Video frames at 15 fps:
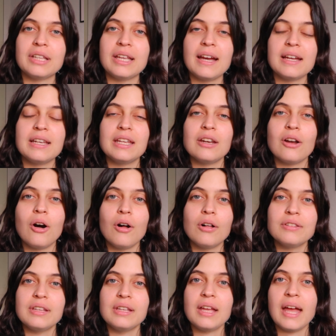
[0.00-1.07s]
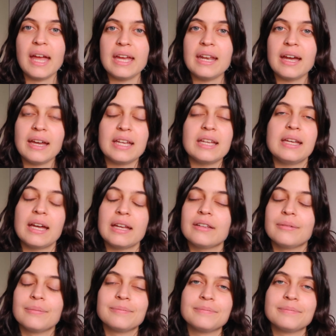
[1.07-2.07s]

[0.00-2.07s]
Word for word: Like, I need all the hate I can get.